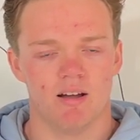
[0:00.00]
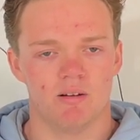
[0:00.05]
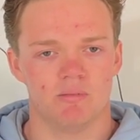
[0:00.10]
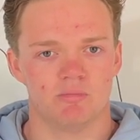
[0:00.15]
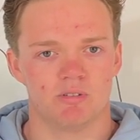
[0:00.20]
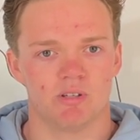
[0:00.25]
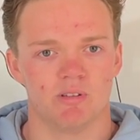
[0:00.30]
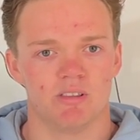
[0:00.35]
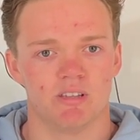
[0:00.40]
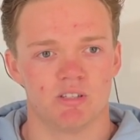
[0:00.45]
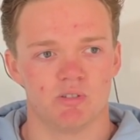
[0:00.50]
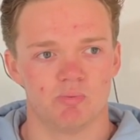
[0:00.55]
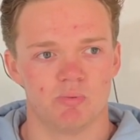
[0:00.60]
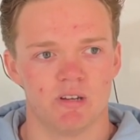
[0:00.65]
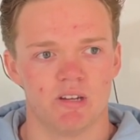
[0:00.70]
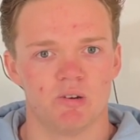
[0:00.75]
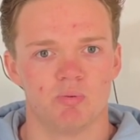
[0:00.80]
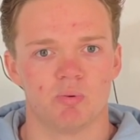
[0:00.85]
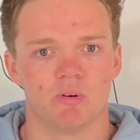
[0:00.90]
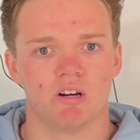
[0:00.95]
So this
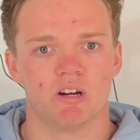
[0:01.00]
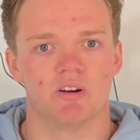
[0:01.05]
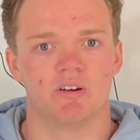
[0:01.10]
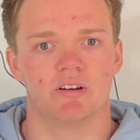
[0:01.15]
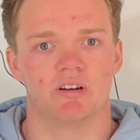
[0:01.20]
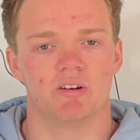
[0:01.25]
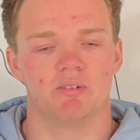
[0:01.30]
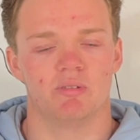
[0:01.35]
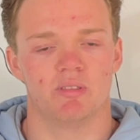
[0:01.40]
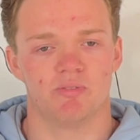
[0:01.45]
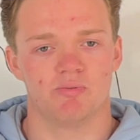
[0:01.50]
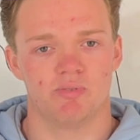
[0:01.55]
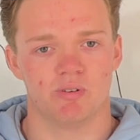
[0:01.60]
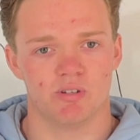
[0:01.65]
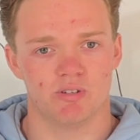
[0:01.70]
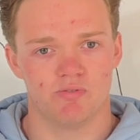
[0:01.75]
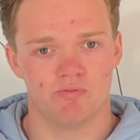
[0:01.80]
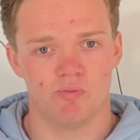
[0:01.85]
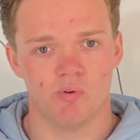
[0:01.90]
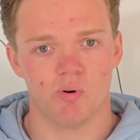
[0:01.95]
week we're going over the
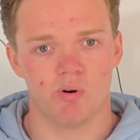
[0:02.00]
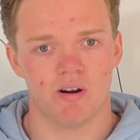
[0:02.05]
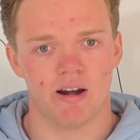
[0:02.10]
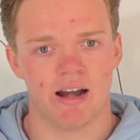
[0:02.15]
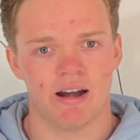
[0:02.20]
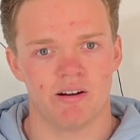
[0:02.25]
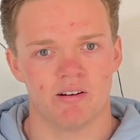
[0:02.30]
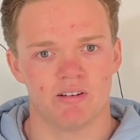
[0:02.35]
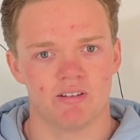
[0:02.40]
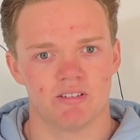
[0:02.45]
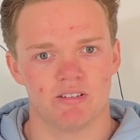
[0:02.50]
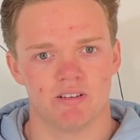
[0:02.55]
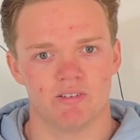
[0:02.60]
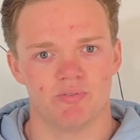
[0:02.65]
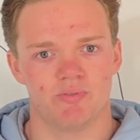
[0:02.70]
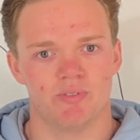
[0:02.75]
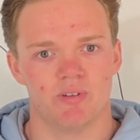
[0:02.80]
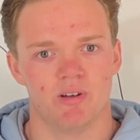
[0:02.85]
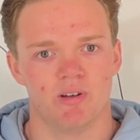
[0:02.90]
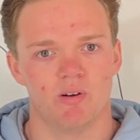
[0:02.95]
first 4 eras
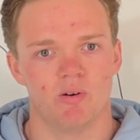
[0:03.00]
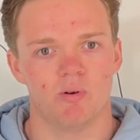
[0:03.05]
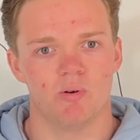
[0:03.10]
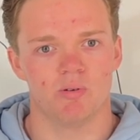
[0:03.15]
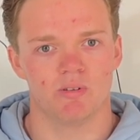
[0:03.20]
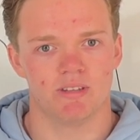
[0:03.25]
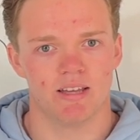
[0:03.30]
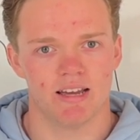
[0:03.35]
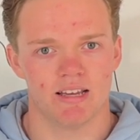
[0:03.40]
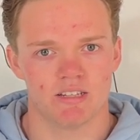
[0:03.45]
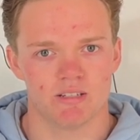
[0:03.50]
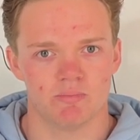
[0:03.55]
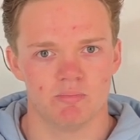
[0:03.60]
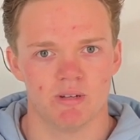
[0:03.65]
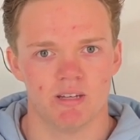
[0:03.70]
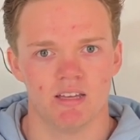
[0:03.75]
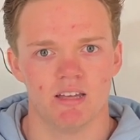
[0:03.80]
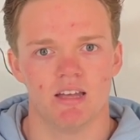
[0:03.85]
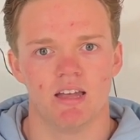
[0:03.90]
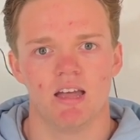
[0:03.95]
of the Old
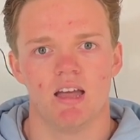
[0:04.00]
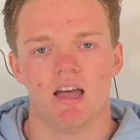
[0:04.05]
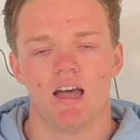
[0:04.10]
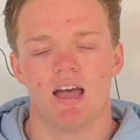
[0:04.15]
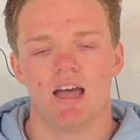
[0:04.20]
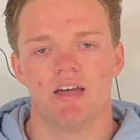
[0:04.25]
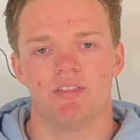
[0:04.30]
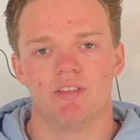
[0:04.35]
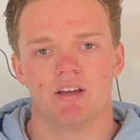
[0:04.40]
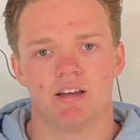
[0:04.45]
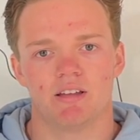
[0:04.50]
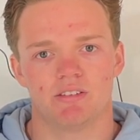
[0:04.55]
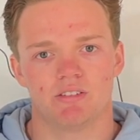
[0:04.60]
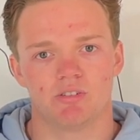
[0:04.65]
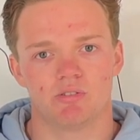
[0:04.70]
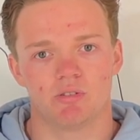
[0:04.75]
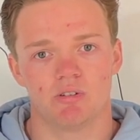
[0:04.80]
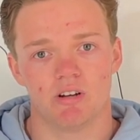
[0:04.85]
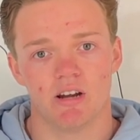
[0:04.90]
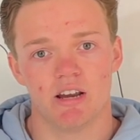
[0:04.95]
Testament, and that's
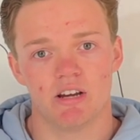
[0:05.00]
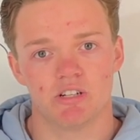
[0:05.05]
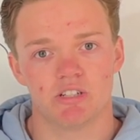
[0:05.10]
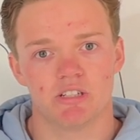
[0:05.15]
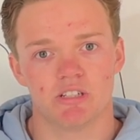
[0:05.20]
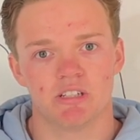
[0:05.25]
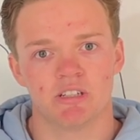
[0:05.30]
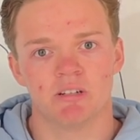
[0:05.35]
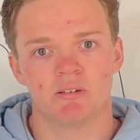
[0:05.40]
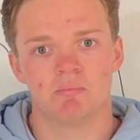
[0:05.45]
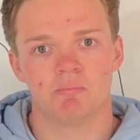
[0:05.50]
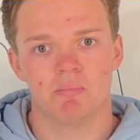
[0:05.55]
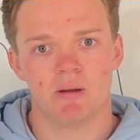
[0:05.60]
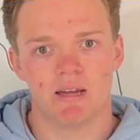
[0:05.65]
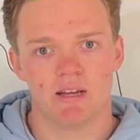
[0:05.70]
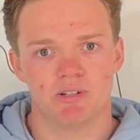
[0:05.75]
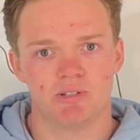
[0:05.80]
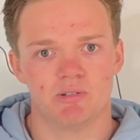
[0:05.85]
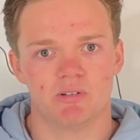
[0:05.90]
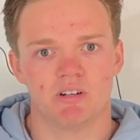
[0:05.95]
creation,
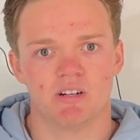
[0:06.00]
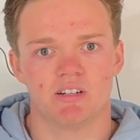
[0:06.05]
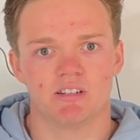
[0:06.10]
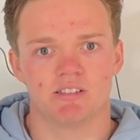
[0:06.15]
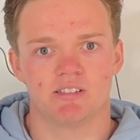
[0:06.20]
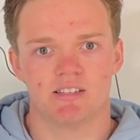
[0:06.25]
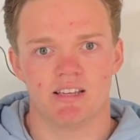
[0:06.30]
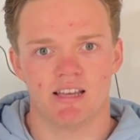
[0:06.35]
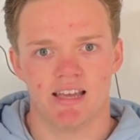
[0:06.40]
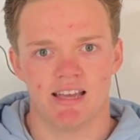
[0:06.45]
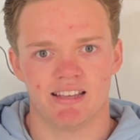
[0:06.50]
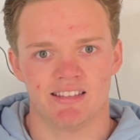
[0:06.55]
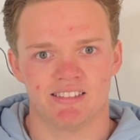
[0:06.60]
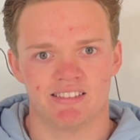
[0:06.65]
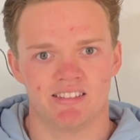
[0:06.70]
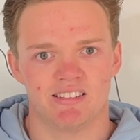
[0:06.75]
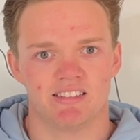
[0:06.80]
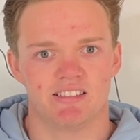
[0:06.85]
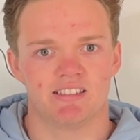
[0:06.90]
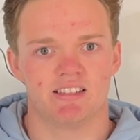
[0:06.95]
patriarchs,
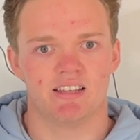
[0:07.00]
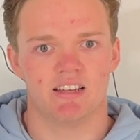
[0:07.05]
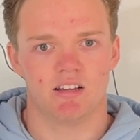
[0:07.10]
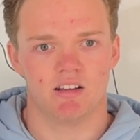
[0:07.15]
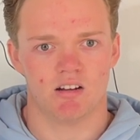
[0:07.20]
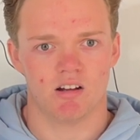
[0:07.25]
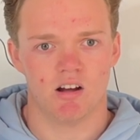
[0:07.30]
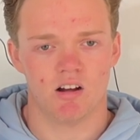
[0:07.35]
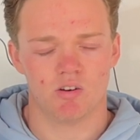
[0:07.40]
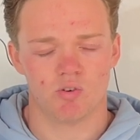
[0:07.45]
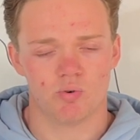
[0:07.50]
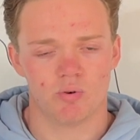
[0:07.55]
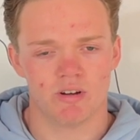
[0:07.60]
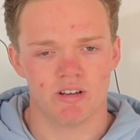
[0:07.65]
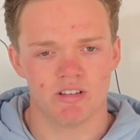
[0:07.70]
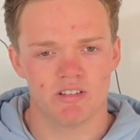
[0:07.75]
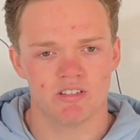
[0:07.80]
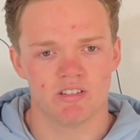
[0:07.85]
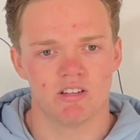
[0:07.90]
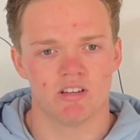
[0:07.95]
Exodus, and
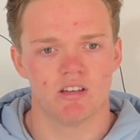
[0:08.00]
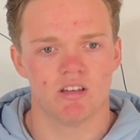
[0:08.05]
conquest.